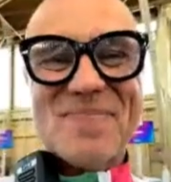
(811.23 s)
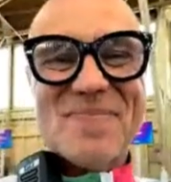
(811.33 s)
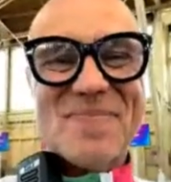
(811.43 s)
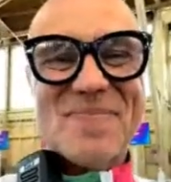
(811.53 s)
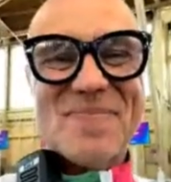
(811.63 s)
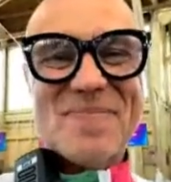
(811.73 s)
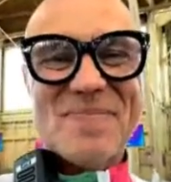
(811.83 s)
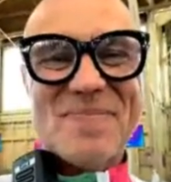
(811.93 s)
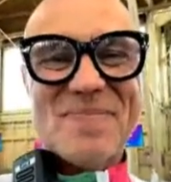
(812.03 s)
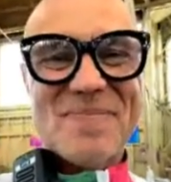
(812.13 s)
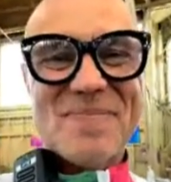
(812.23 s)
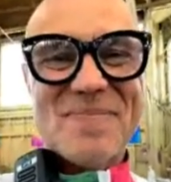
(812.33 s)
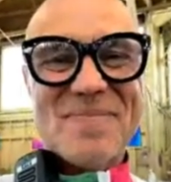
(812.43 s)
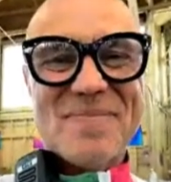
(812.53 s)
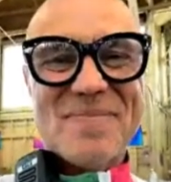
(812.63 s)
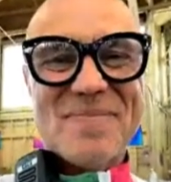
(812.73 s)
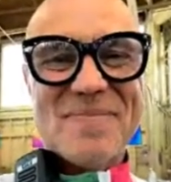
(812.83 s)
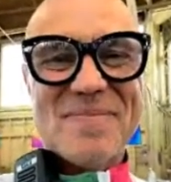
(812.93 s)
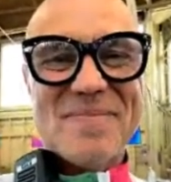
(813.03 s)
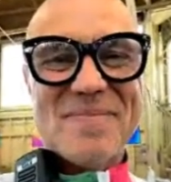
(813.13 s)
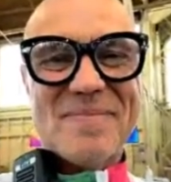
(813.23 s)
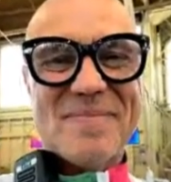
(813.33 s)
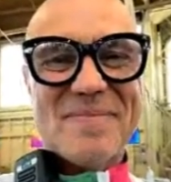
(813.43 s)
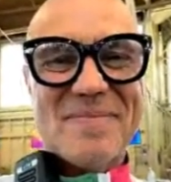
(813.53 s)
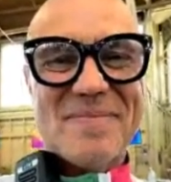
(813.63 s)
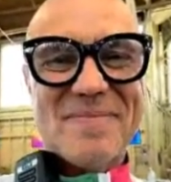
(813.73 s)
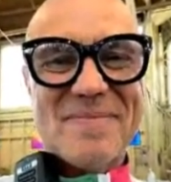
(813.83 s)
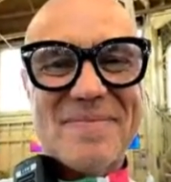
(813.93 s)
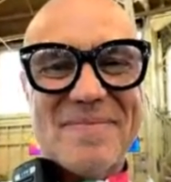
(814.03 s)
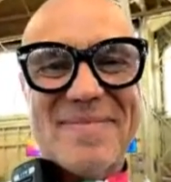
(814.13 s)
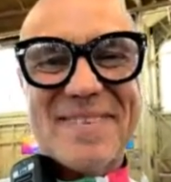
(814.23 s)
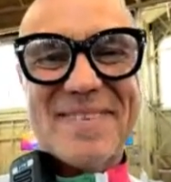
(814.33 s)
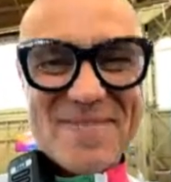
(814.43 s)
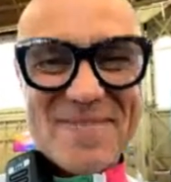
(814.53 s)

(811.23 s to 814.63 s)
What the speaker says: The person shown says nothing.